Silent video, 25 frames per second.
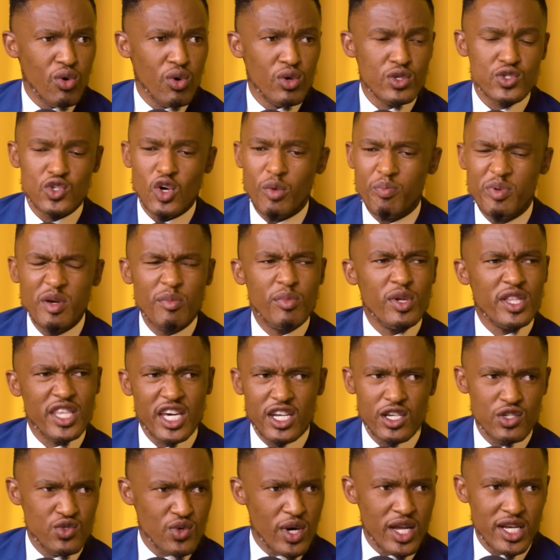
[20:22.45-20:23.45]
So people, they
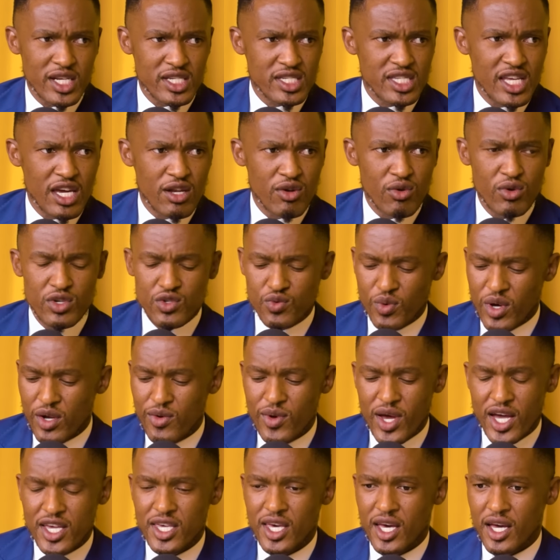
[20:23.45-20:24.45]
need to understand that when
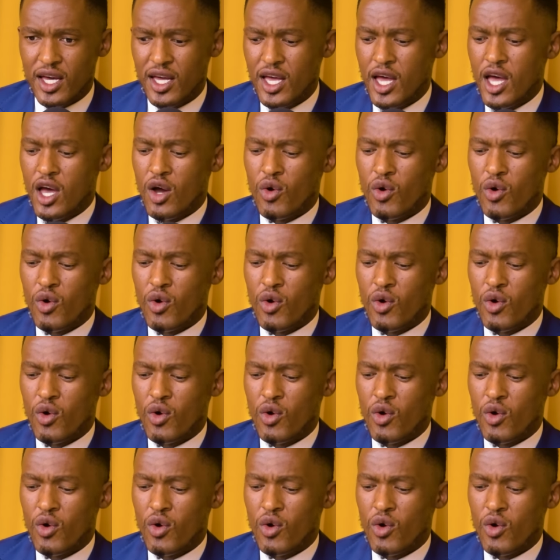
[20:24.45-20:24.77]
we are here,